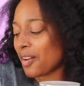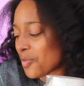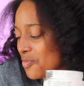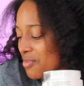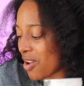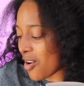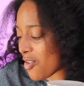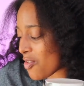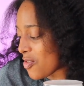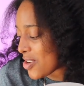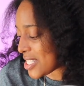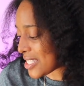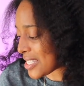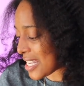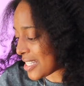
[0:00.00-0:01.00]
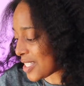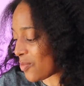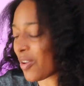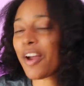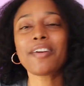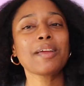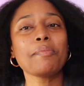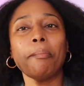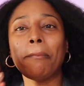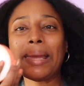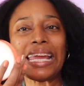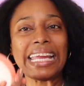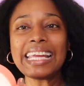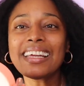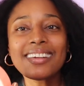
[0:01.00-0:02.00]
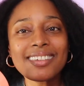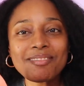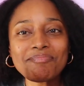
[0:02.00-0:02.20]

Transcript: don't know, it's very me,